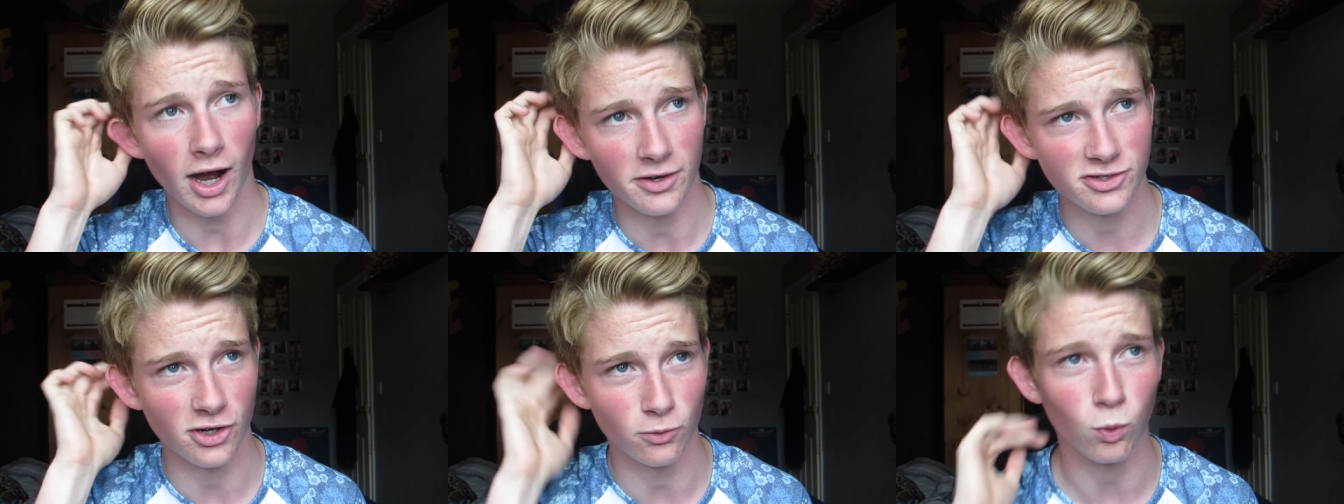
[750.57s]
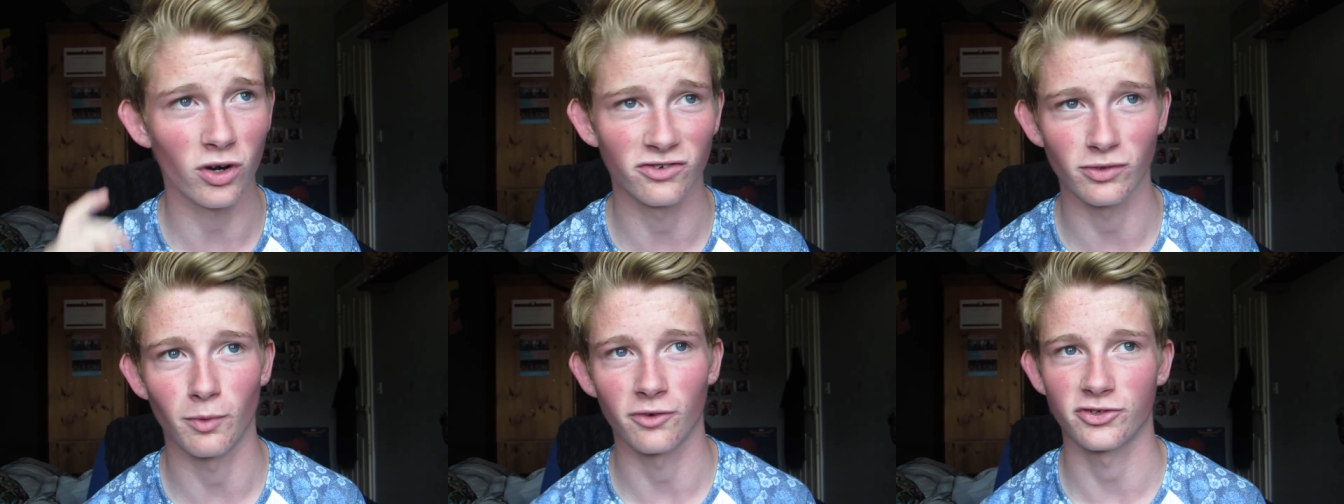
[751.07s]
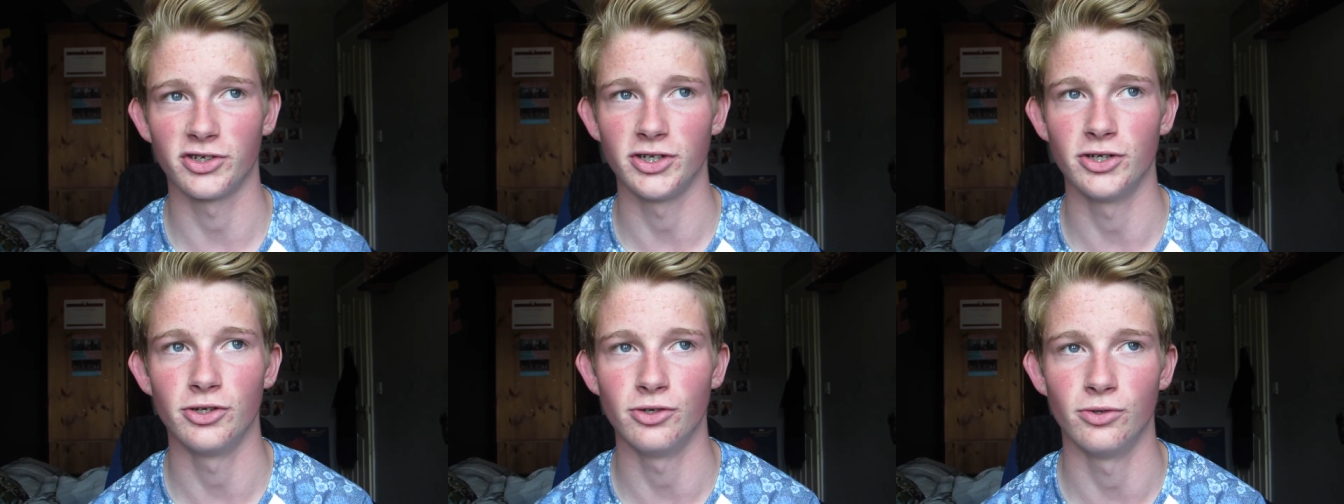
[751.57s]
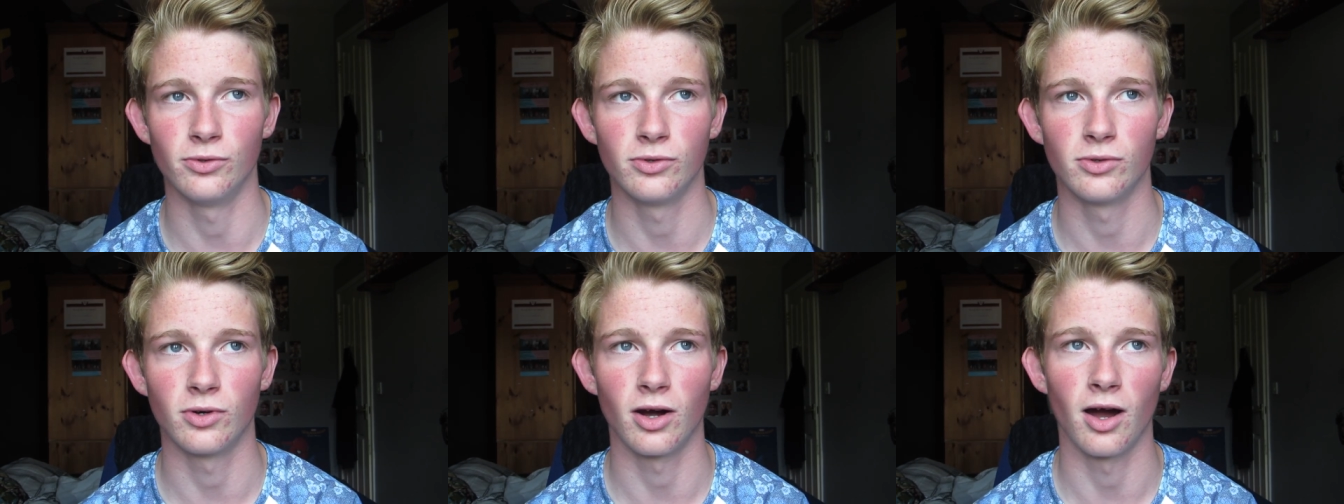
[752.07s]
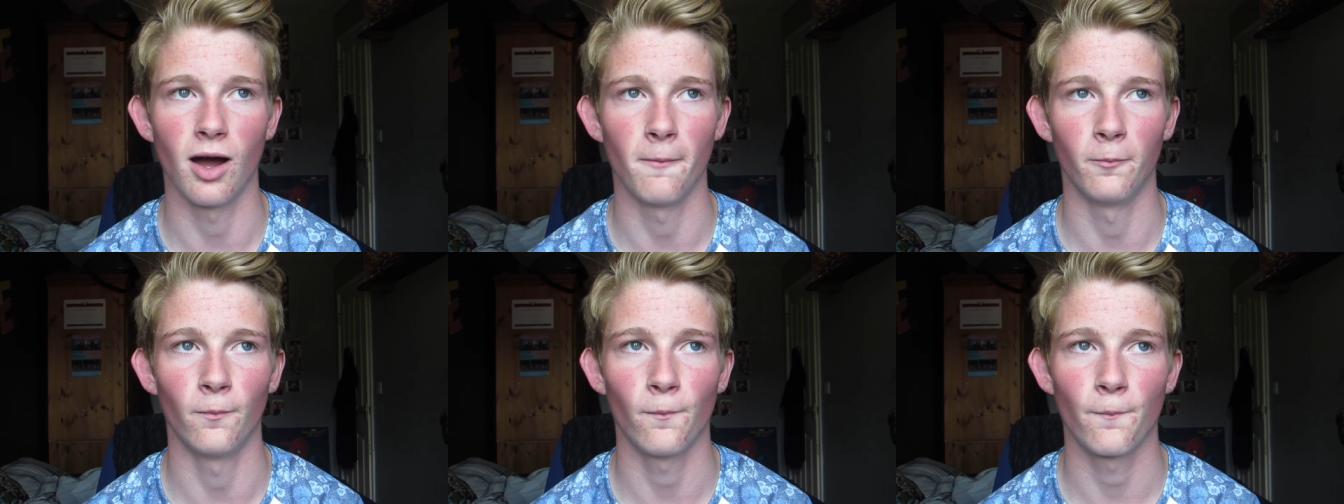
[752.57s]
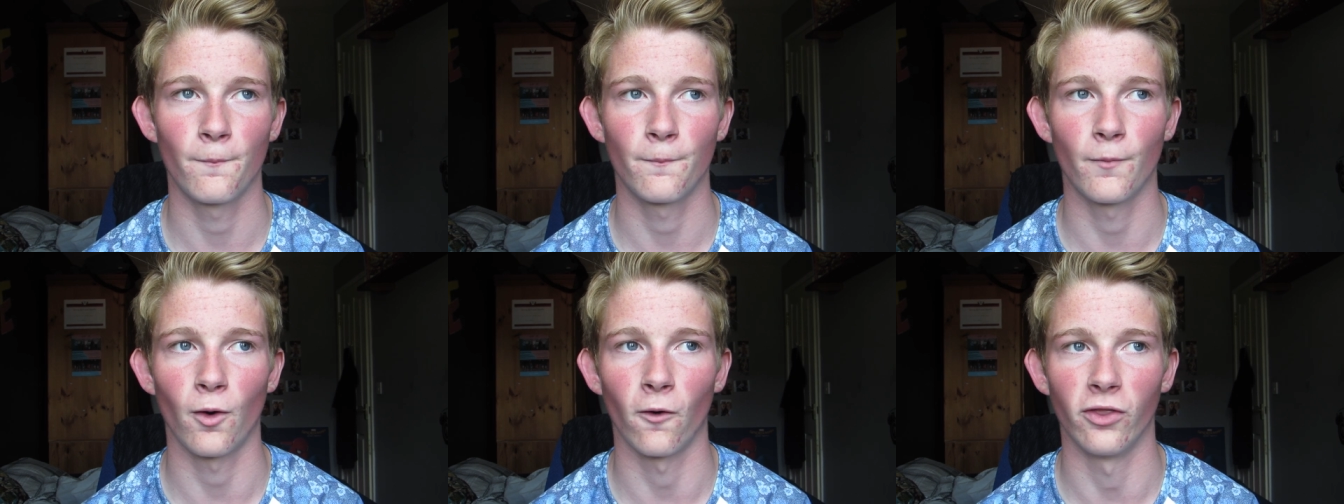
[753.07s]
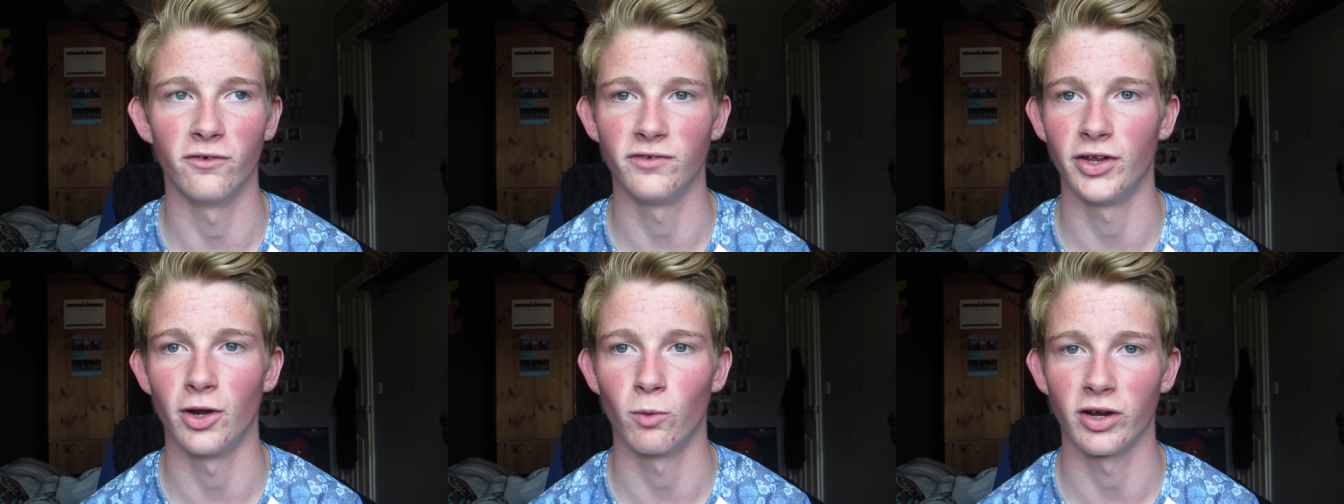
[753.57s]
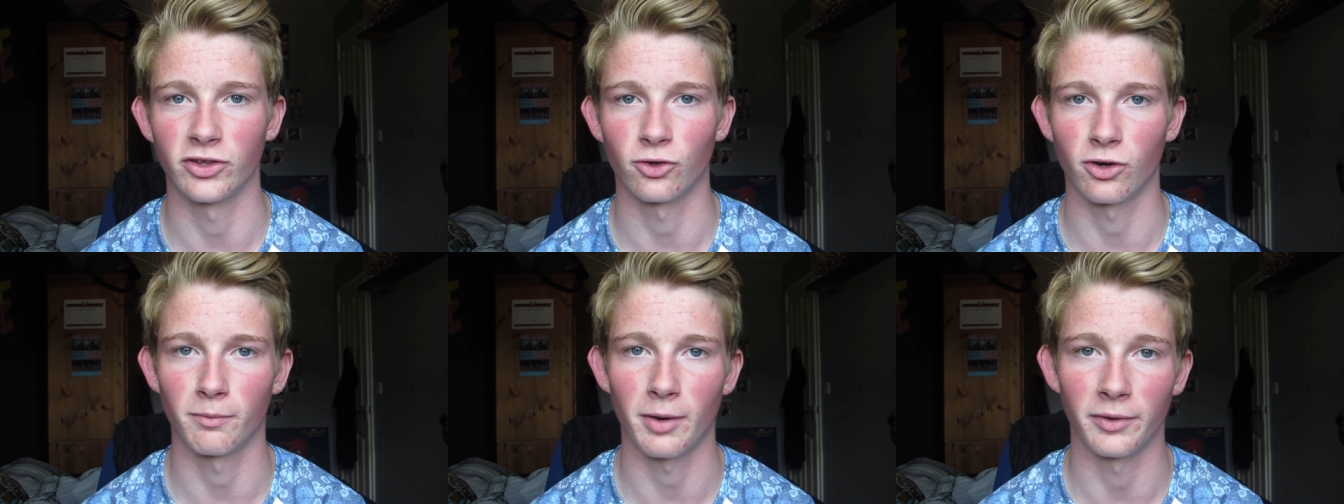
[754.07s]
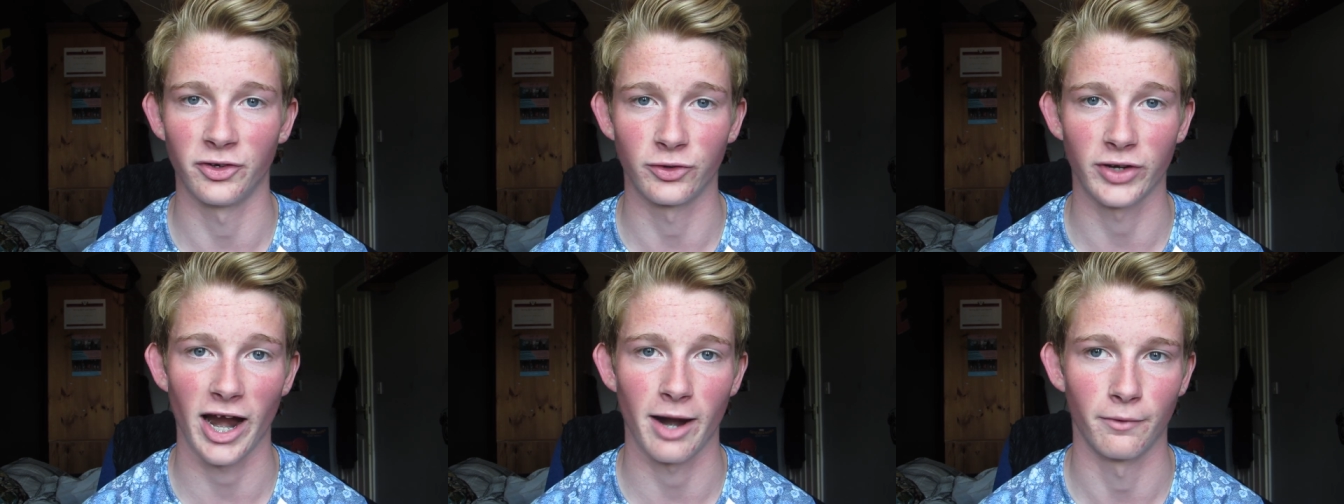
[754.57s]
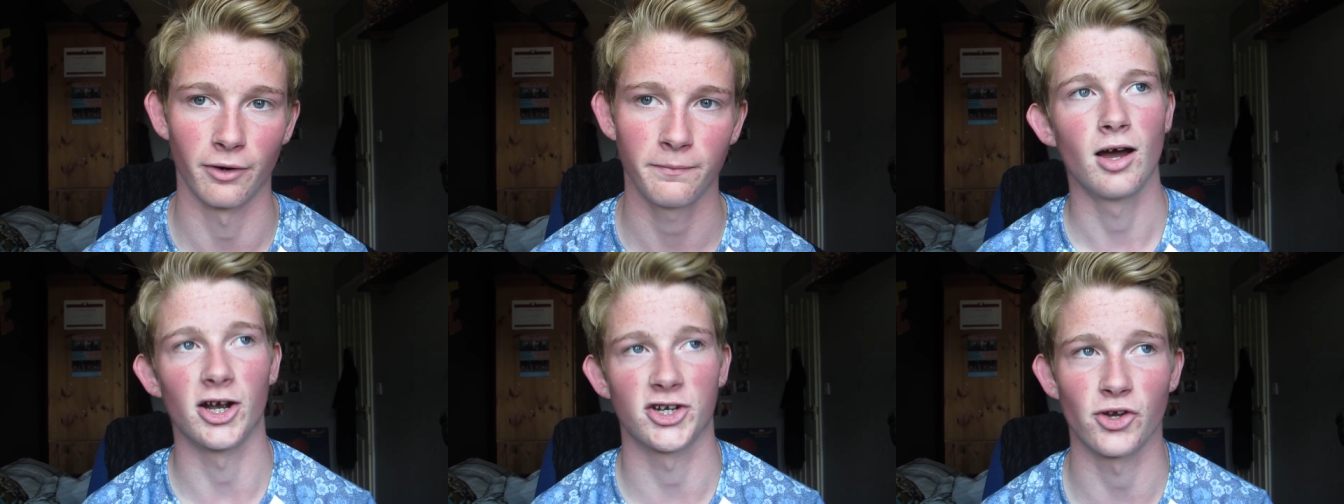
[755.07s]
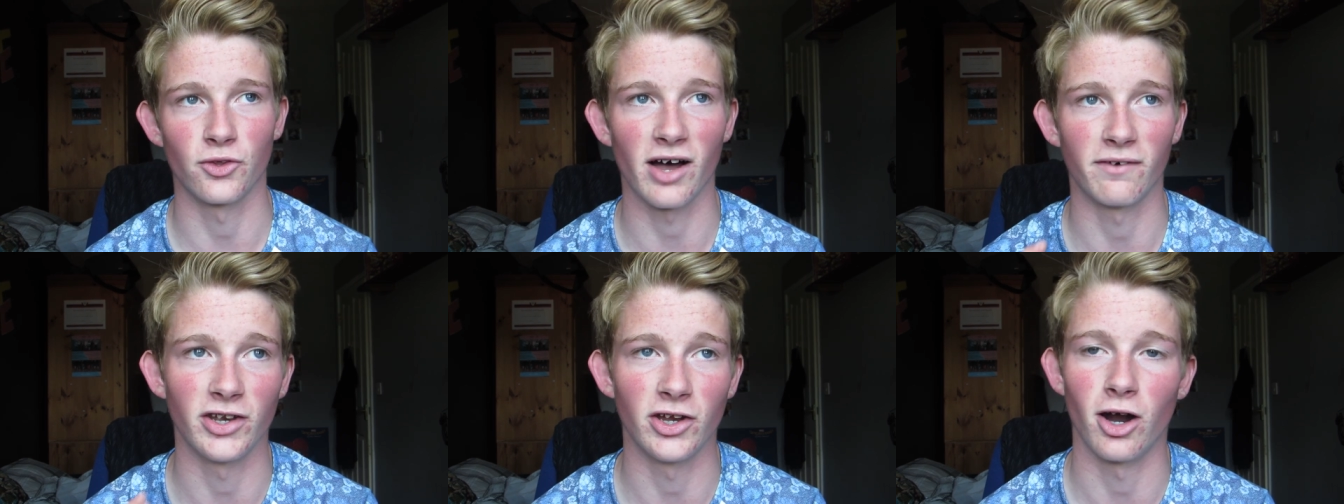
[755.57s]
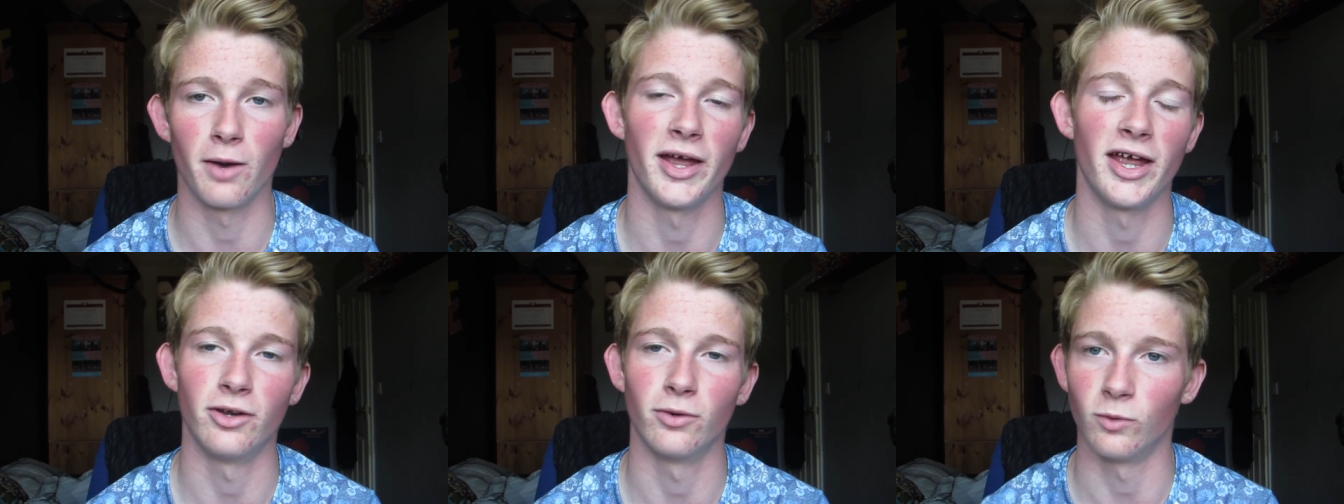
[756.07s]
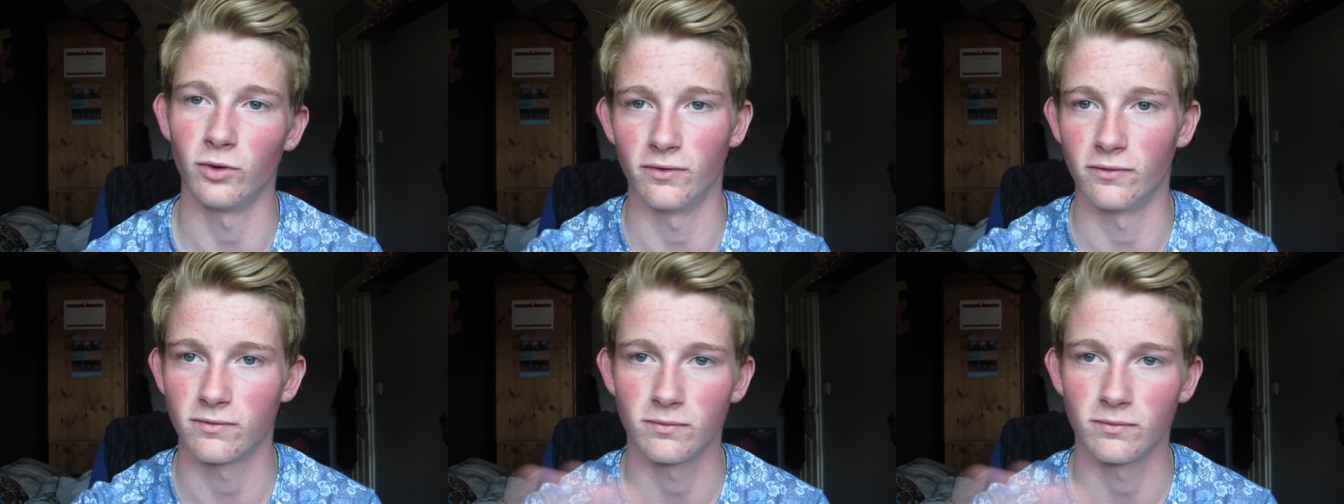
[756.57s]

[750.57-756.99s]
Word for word: I showed one of them off to you um, on the video when I talk about my new camera. I showed that video I made with